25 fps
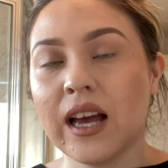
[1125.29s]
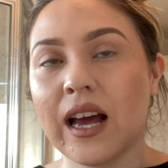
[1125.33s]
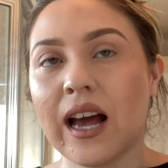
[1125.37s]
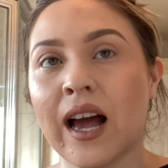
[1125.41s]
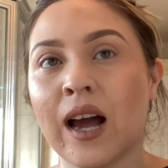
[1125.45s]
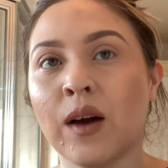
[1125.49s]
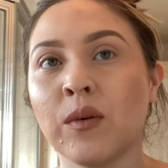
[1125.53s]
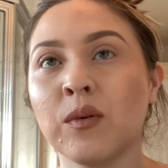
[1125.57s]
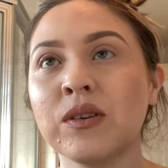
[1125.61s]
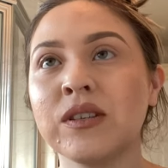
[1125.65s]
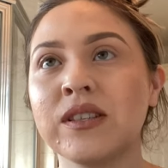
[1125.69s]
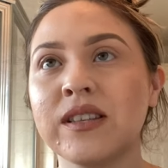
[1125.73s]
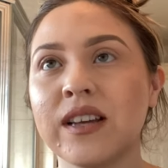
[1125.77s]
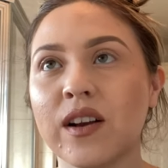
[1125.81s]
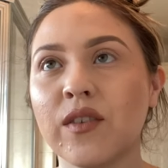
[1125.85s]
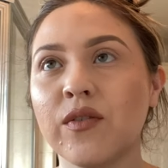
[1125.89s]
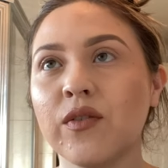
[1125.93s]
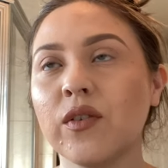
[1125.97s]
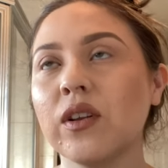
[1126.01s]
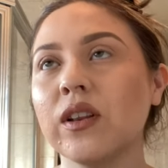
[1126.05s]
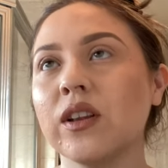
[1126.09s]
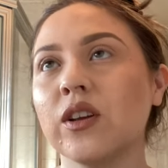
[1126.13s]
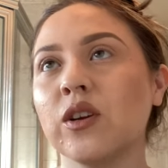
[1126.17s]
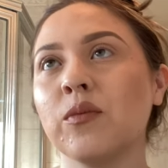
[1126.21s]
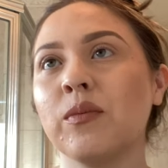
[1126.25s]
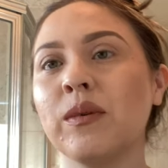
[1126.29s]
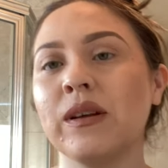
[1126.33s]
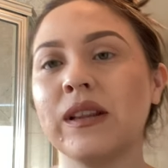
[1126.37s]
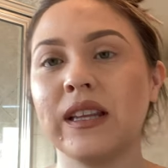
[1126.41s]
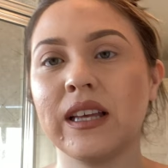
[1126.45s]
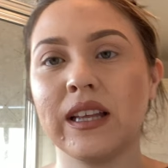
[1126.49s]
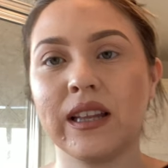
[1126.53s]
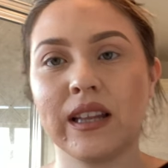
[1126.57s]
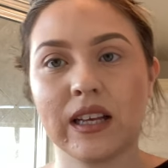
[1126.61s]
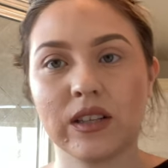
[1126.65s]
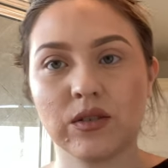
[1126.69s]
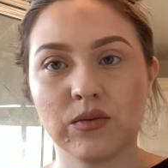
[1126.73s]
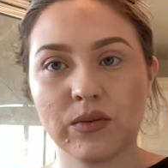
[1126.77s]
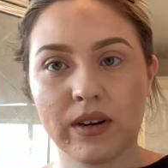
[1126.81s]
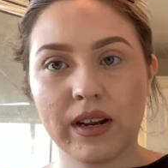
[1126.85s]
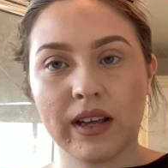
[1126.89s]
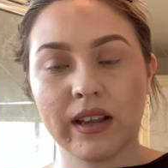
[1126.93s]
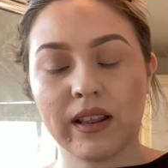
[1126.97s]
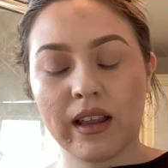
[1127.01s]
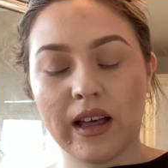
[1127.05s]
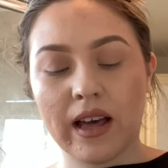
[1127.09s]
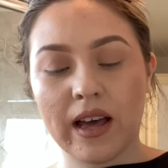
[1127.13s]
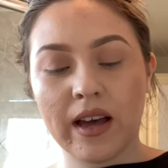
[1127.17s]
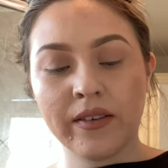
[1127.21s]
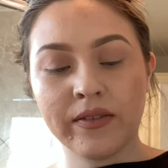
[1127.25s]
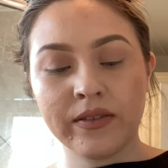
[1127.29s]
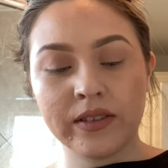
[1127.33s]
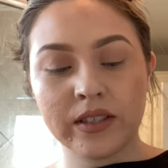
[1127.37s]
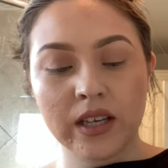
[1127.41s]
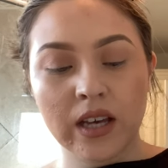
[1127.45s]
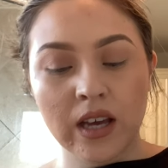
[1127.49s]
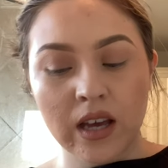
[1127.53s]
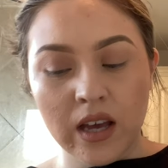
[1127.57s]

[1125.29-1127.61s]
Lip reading: was there for a little bit, and then that's when I left.